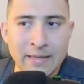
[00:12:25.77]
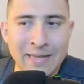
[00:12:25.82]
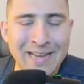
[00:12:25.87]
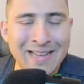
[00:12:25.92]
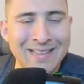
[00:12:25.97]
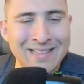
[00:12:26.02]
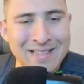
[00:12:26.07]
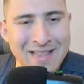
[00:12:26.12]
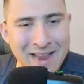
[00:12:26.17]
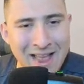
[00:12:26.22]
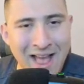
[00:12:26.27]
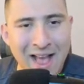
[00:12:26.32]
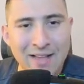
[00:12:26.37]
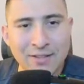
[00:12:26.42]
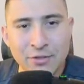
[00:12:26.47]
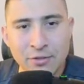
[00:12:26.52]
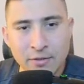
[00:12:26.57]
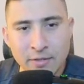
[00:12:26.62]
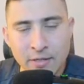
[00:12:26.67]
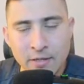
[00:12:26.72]
get
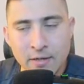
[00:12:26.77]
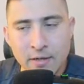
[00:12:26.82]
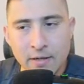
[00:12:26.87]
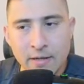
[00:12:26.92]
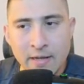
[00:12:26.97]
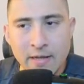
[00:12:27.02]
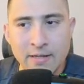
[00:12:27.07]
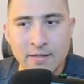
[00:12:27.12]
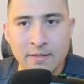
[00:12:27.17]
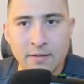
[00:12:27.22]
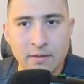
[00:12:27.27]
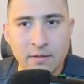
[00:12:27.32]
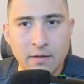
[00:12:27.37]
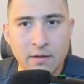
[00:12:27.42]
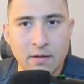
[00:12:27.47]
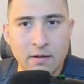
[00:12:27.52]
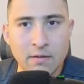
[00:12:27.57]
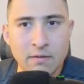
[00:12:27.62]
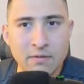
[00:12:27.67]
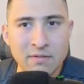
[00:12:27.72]
nasty, is
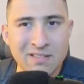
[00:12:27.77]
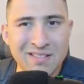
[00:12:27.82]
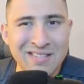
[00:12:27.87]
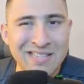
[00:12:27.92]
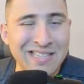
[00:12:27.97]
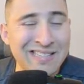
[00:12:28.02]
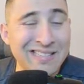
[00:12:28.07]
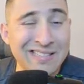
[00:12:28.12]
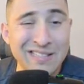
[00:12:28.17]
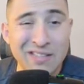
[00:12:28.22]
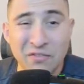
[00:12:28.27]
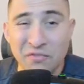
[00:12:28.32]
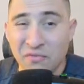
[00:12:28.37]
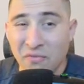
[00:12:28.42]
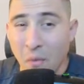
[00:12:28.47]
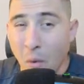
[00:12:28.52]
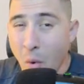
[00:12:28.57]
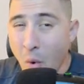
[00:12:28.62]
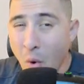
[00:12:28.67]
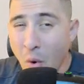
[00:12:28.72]

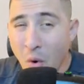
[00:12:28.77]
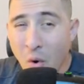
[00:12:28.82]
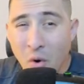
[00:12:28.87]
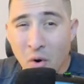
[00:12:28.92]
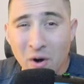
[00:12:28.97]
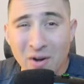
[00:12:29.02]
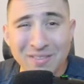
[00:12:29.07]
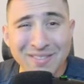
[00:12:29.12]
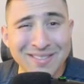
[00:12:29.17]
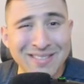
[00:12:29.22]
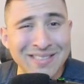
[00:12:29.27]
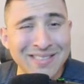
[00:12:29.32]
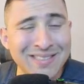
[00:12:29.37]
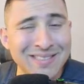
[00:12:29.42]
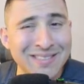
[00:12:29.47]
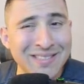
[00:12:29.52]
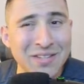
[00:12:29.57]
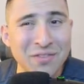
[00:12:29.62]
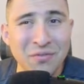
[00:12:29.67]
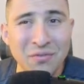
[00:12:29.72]
64,
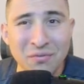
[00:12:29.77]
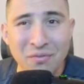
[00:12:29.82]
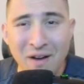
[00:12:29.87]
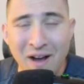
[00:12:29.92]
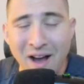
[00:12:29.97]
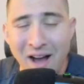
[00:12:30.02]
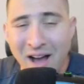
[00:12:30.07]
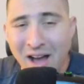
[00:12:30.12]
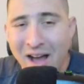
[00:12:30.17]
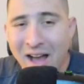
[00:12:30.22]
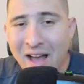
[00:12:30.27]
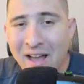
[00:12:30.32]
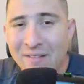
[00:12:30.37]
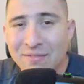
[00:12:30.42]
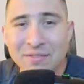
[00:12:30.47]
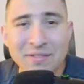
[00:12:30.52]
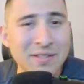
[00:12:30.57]
65,